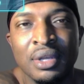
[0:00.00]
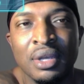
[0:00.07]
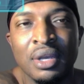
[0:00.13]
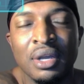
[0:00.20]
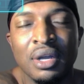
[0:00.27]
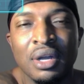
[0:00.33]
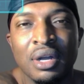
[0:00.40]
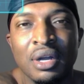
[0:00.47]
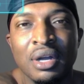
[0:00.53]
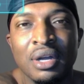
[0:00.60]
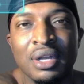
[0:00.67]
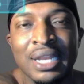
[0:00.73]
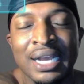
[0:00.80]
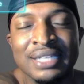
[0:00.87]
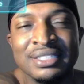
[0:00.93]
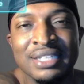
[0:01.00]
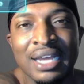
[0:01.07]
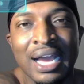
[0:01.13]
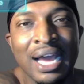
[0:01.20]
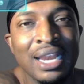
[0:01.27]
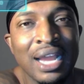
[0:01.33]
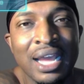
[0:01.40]
Like I said,
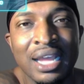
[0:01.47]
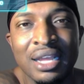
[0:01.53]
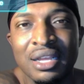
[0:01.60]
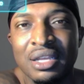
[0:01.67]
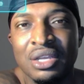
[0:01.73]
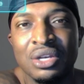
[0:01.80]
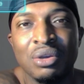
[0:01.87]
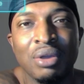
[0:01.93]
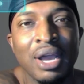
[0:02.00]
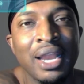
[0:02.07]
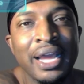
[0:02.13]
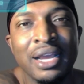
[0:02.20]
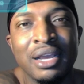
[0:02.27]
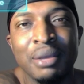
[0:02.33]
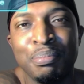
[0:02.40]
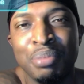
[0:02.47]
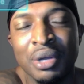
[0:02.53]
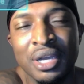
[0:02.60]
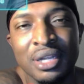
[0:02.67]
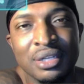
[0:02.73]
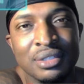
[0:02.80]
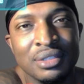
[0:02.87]
I like, you know, I like a
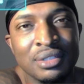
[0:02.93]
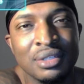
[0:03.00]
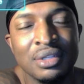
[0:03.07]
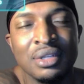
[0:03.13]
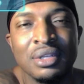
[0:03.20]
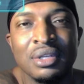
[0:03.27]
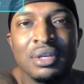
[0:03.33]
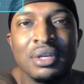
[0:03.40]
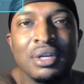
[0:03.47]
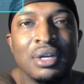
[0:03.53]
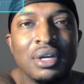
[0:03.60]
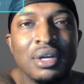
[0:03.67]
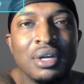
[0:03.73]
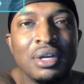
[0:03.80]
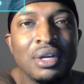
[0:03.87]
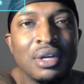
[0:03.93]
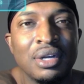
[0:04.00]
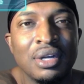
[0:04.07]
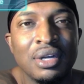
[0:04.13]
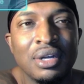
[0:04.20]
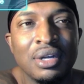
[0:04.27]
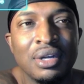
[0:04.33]
butt.
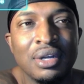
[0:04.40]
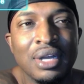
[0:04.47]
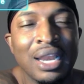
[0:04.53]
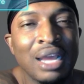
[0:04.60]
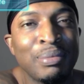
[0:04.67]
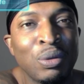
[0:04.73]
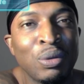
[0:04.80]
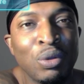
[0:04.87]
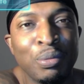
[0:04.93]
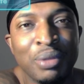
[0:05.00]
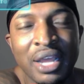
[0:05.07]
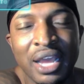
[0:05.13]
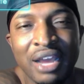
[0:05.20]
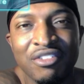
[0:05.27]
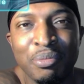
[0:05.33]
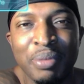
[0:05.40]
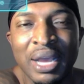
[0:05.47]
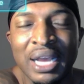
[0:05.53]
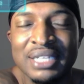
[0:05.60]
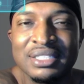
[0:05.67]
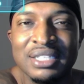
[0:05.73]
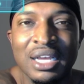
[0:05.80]
I like my women to have a
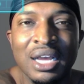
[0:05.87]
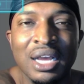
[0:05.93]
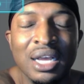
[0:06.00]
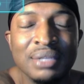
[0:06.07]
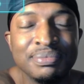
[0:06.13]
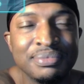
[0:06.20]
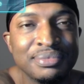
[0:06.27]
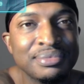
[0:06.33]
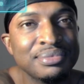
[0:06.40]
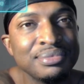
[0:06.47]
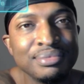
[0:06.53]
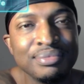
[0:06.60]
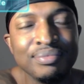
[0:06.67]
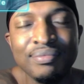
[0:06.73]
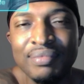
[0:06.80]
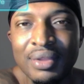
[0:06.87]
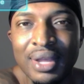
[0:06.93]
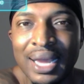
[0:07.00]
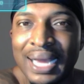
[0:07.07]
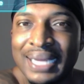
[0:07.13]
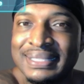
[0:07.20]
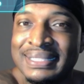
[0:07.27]
backside.
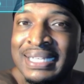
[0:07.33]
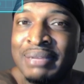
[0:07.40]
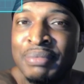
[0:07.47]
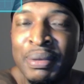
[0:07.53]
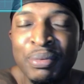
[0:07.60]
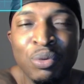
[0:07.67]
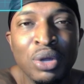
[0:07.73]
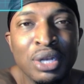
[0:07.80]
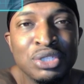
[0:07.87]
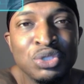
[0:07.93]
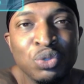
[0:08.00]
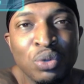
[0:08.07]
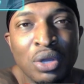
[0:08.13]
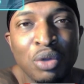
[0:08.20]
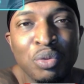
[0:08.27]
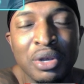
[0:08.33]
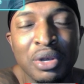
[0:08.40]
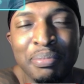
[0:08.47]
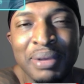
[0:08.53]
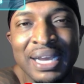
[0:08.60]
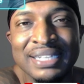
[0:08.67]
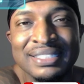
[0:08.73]
I've seen maybe one or two of them with a
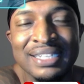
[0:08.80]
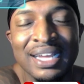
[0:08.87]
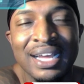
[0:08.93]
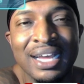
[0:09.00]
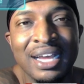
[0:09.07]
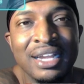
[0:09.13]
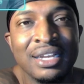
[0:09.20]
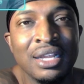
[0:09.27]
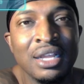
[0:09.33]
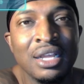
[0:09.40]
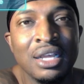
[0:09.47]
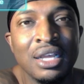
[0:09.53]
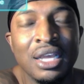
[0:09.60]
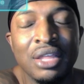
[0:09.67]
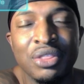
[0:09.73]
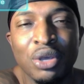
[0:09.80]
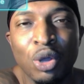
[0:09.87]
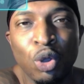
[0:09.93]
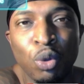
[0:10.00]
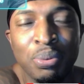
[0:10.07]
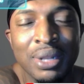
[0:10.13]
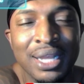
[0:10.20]
backside in the
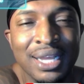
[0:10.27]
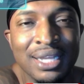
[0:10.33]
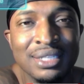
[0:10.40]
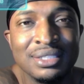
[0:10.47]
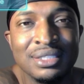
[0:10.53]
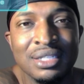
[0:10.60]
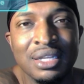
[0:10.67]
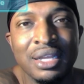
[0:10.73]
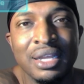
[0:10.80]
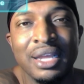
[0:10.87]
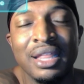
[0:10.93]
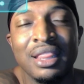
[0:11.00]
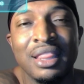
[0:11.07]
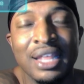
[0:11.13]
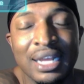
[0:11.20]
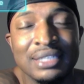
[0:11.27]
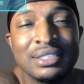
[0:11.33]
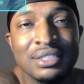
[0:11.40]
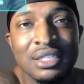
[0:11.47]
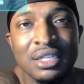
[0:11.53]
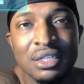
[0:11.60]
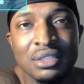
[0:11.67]
whole place, and that's
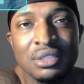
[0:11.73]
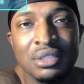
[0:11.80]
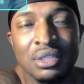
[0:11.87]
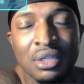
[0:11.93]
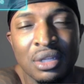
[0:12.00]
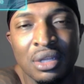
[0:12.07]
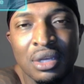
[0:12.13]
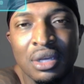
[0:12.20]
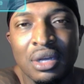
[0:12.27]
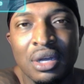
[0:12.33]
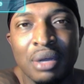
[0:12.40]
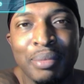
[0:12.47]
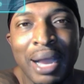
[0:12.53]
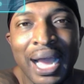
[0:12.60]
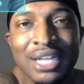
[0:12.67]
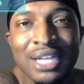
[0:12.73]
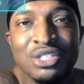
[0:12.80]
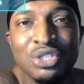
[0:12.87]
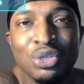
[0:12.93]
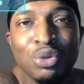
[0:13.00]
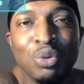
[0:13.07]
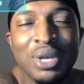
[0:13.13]
it. I
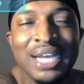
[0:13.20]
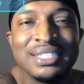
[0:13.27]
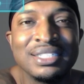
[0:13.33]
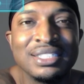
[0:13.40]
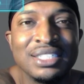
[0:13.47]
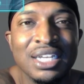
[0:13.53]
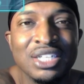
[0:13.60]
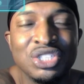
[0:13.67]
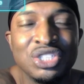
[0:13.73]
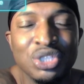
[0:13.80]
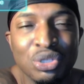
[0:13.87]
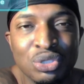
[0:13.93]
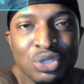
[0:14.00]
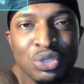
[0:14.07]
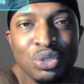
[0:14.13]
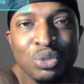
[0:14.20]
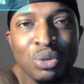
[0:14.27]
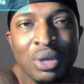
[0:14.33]
do what I suggest you do.